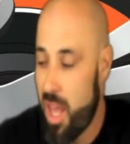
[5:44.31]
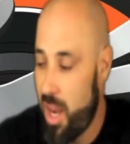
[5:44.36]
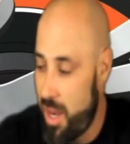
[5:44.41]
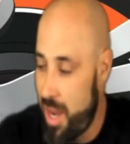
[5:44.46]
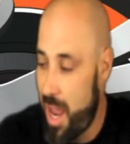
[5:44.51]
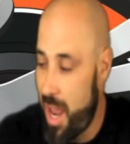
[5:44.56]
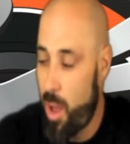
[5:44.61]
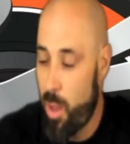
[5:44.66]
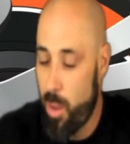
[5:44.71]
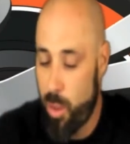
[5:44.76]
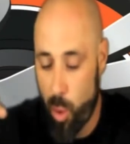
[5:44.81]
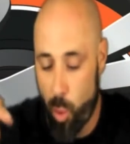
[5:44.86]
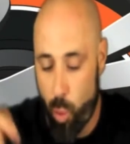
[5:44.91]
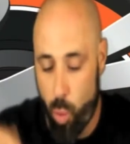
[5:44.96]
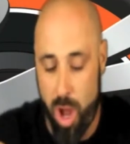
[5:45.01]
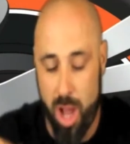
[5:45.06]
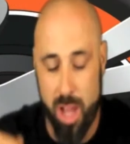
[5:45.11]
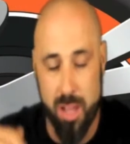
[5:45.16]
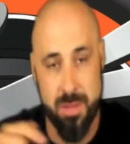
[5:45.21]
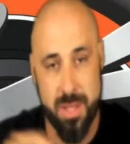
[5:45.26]
Now the
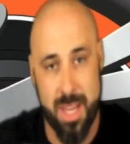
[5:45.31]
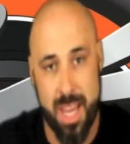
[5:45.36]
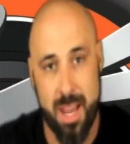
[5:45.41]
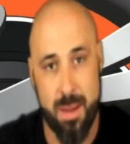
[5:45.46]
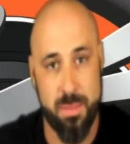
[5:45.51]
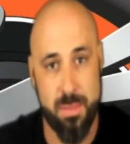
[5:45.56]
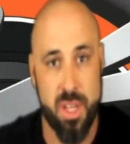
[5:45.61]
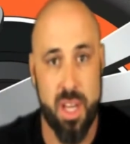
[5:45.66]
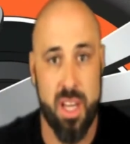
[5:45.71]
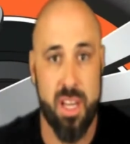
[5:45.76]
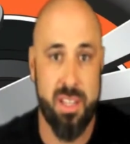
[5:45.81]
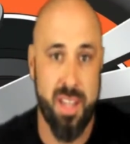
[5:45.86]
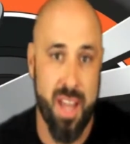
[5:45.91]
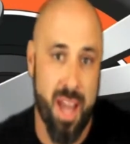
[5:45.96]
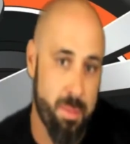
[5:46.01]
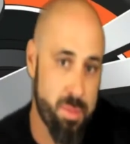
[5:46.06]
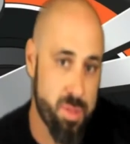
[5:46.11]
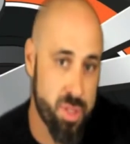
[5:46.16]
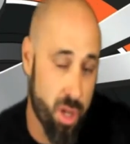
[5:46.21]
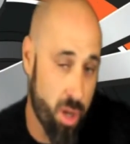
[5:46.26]
WaspCams
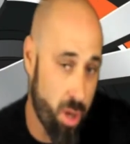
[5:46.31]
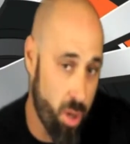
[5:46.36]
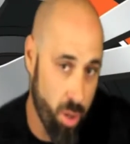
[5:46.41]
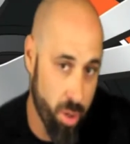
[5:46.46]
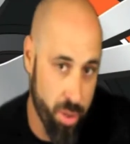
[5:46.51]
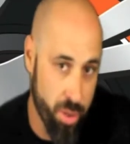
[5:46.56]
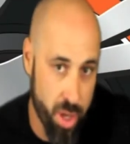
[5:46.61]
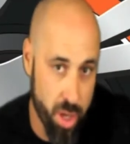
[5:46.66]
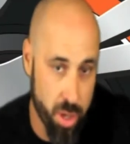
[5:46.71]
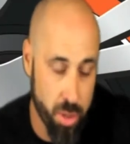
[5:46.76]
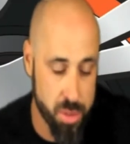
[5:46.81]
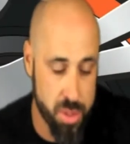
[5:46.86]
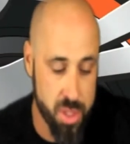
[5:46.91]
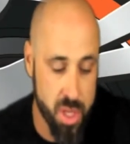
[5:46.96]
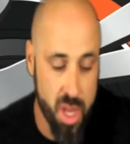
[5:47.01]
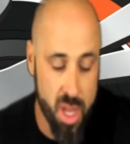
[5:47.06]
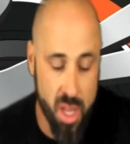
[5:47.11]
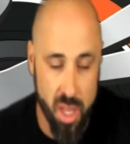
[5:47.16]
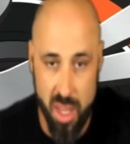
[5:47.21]
adapt to all of those.